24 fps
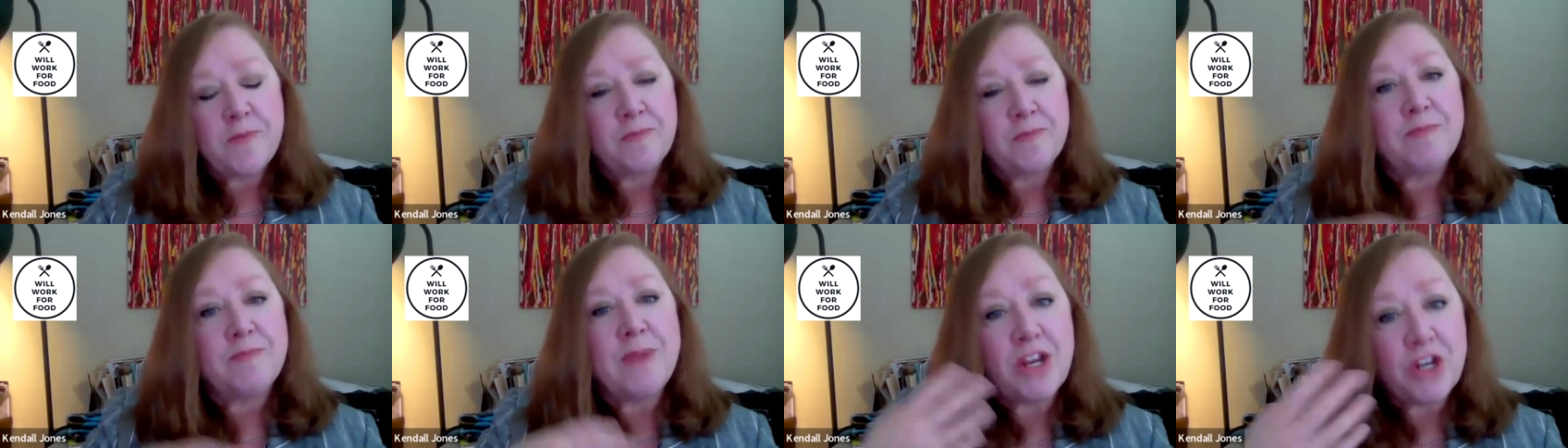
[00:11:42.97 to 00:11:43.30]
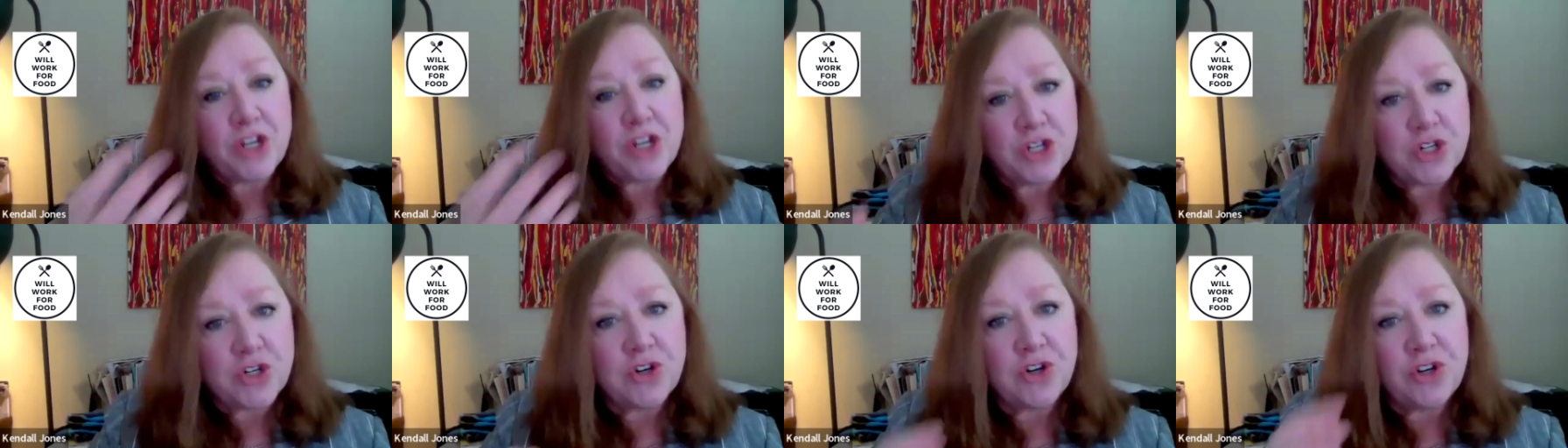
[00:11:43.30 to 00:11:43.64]
make
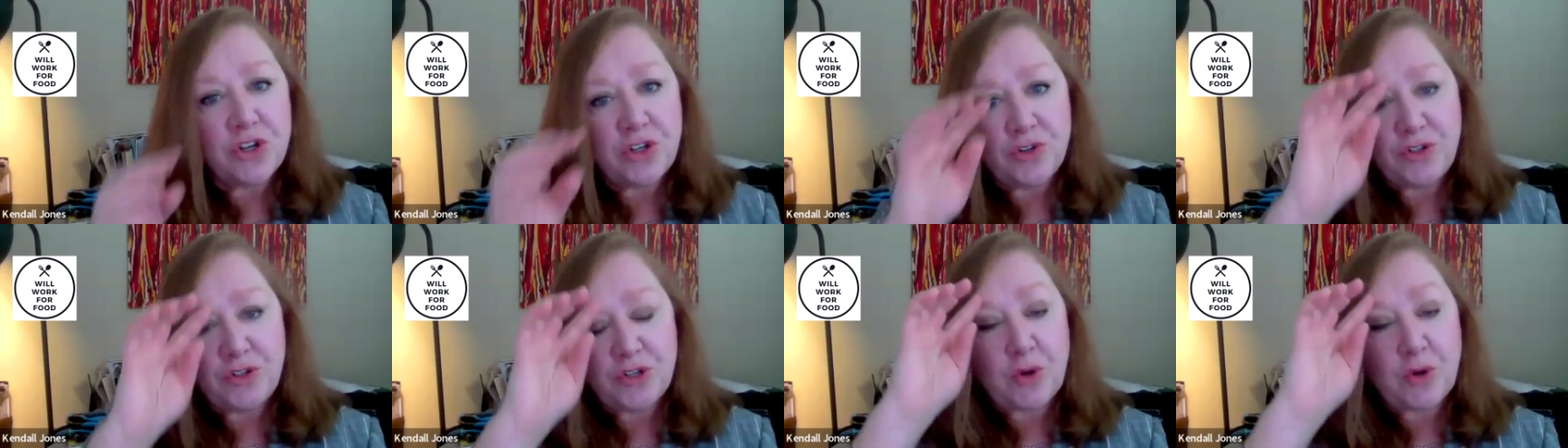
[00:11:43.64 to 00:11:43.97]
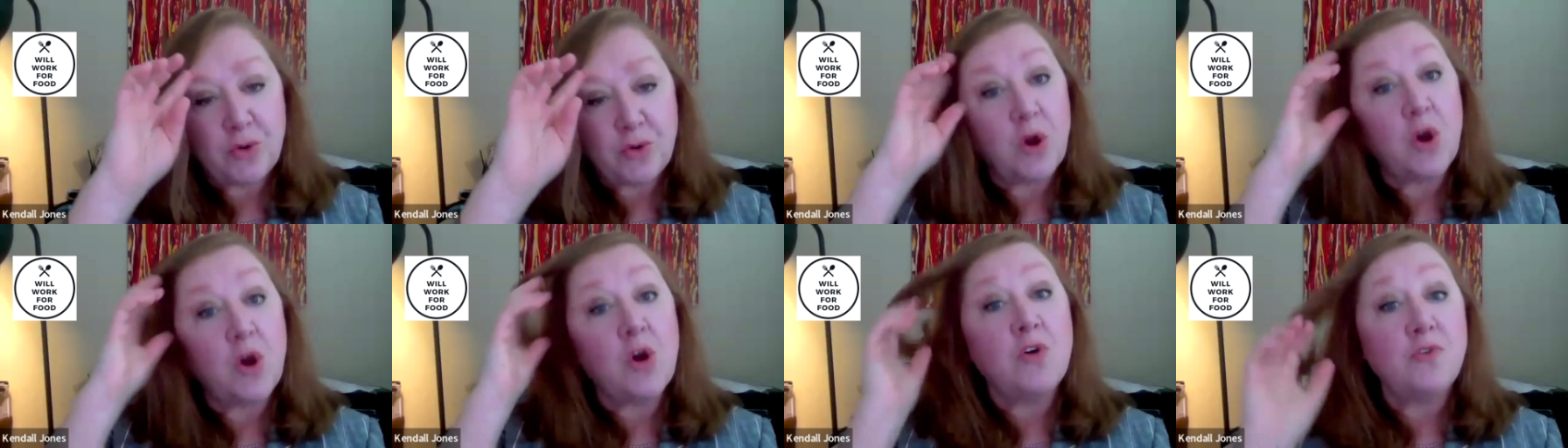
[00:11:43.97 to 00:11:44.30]
sure you
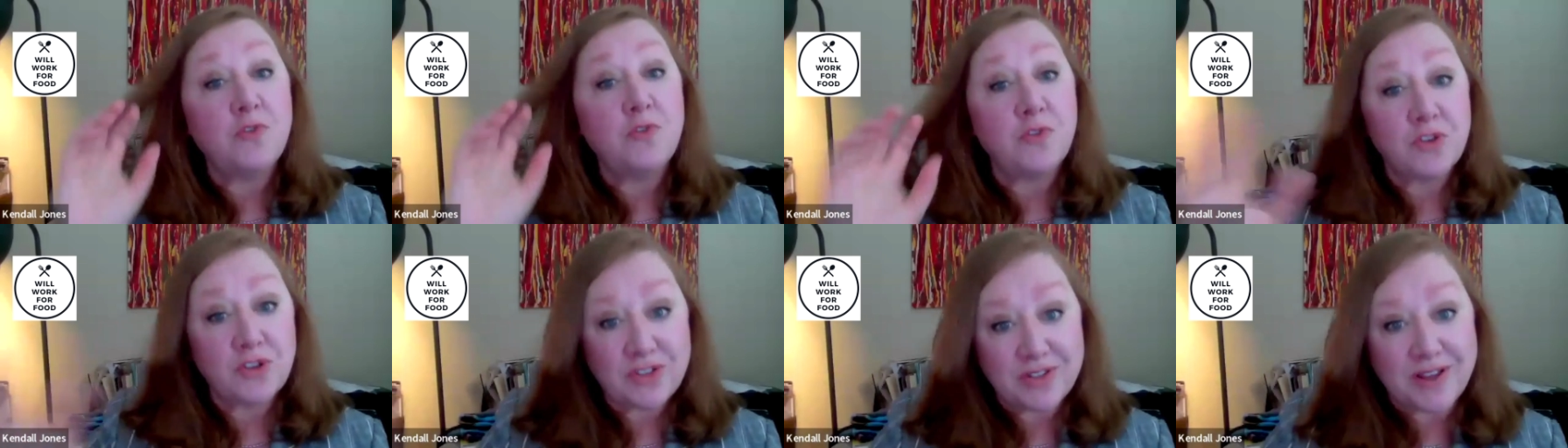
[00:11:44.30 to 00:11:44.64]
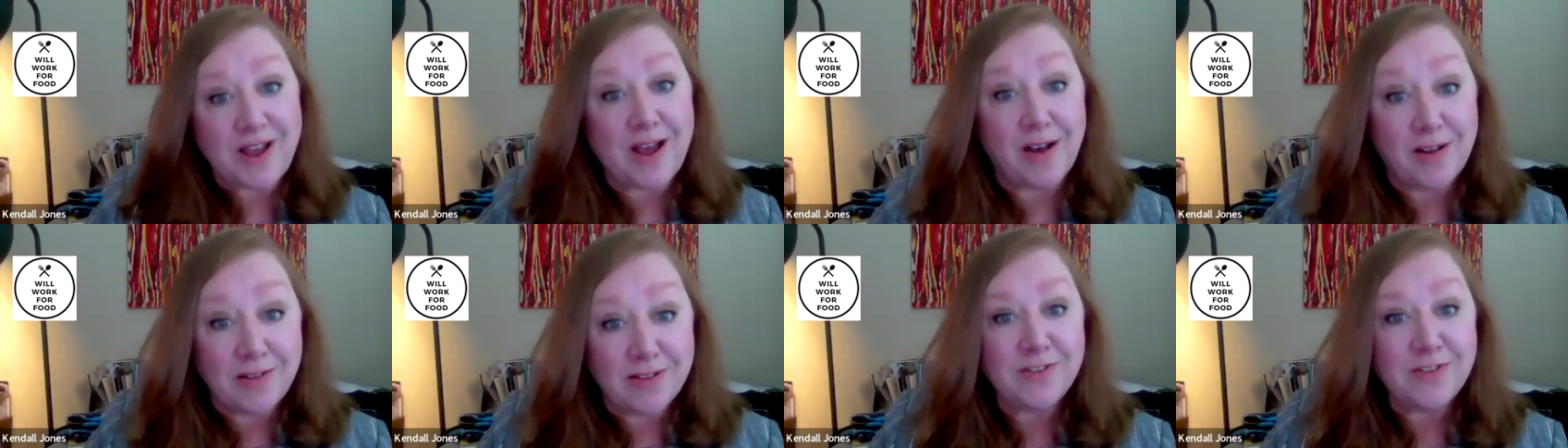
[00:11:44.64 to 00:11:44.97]
don't
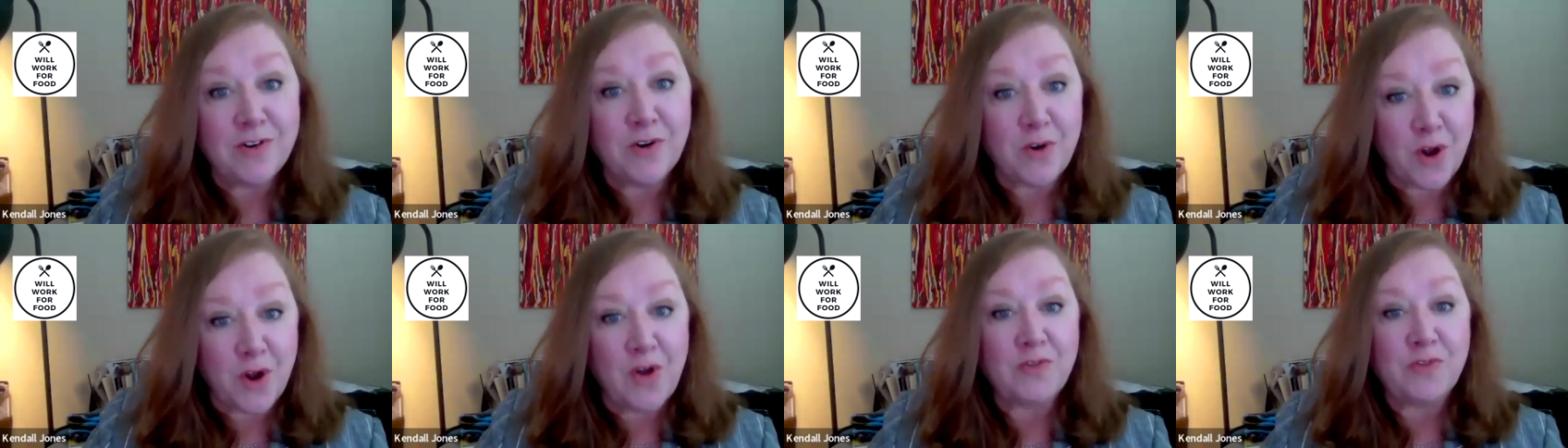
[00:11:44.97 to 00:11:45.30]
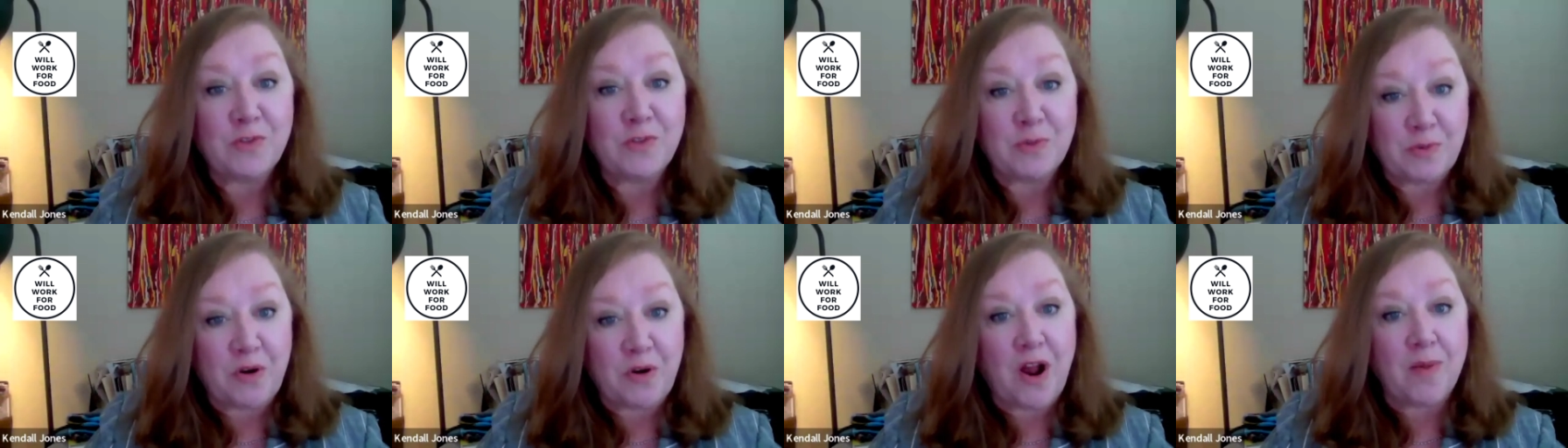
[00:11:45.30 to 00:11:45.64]
oversell or
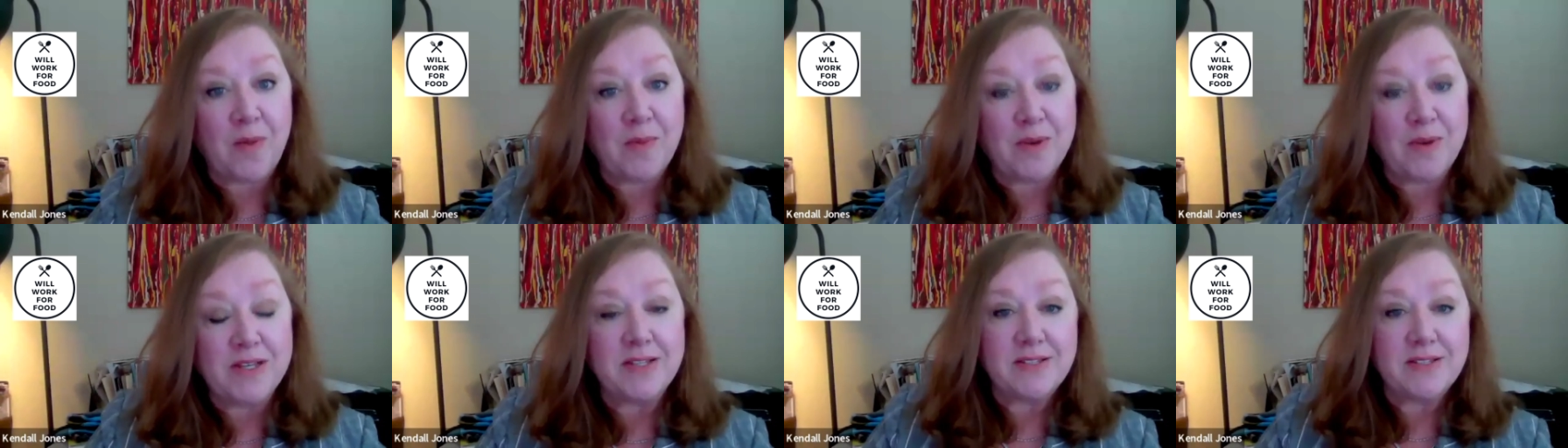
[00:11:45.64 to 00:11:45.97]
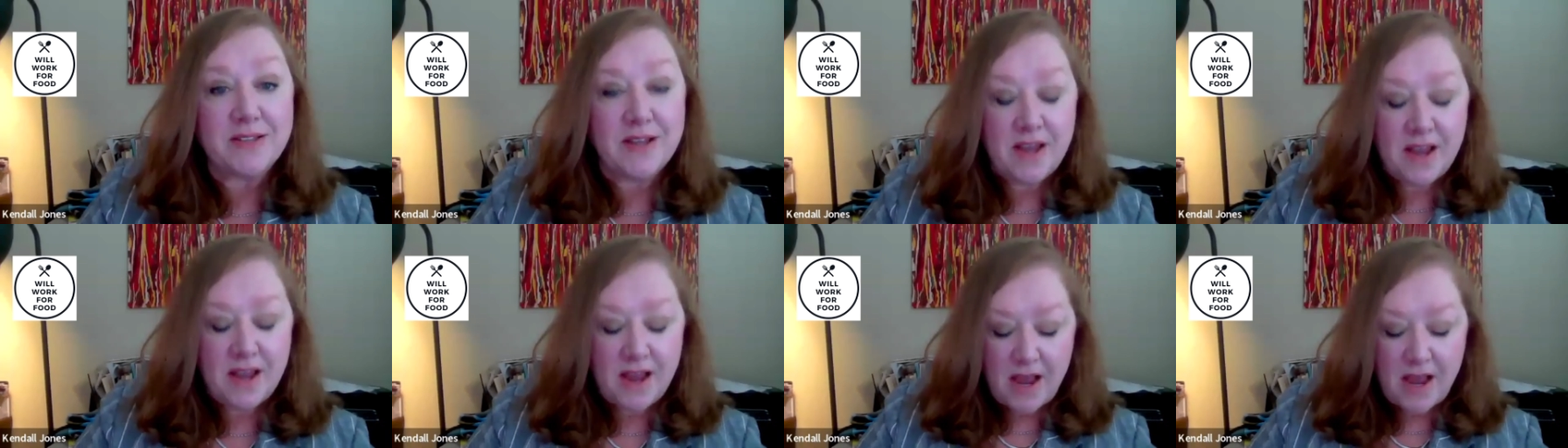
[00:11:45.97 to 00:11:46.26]
overpromise,